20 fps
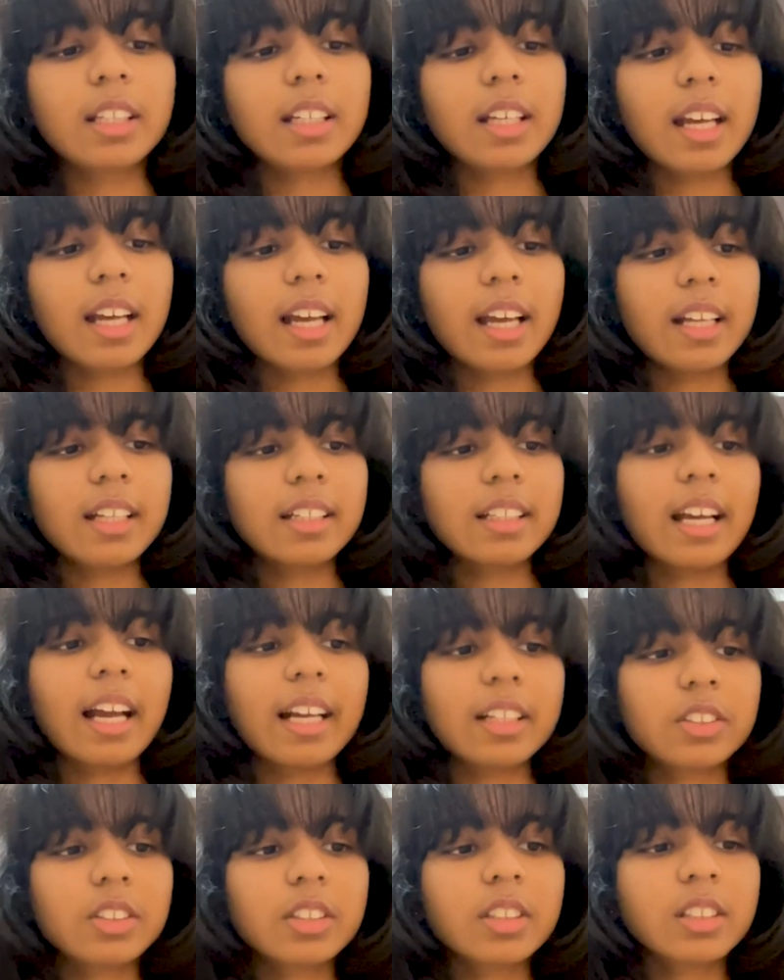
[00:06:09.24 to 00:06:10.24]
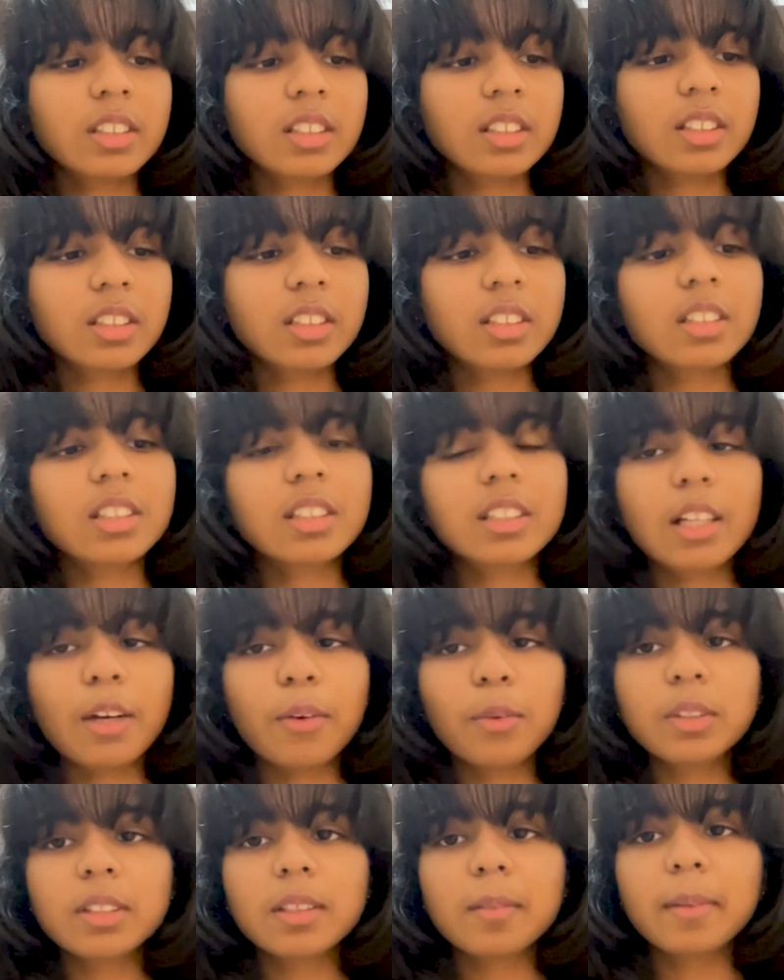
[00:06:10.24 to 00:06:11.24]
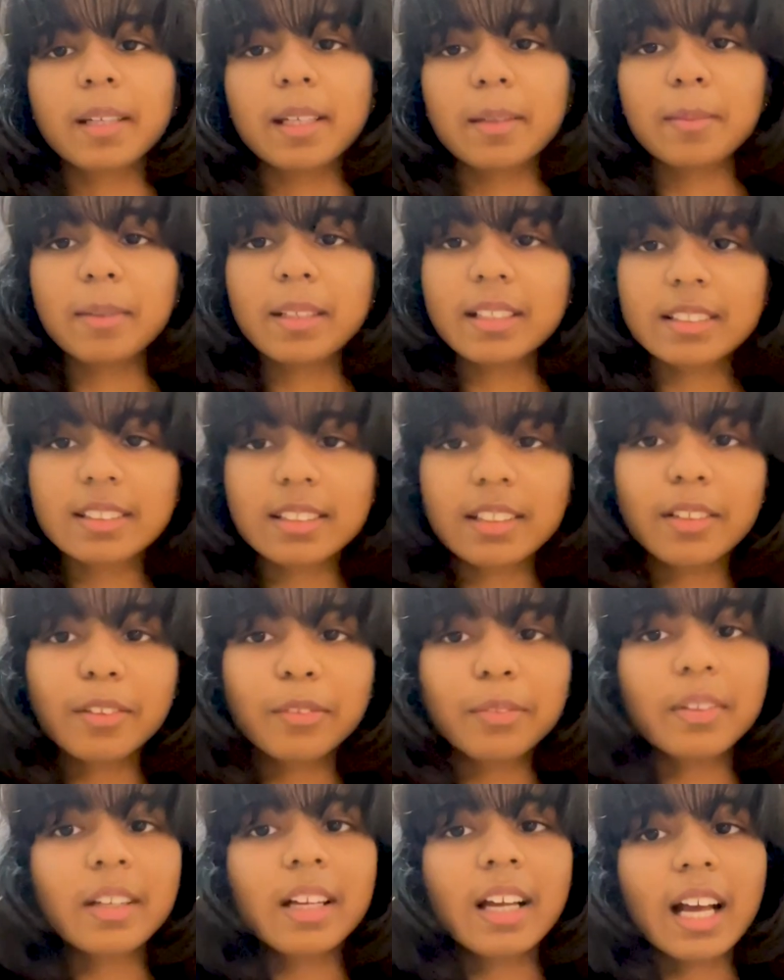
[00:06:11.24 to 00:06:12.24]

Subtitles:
and actress since I was a baby itself.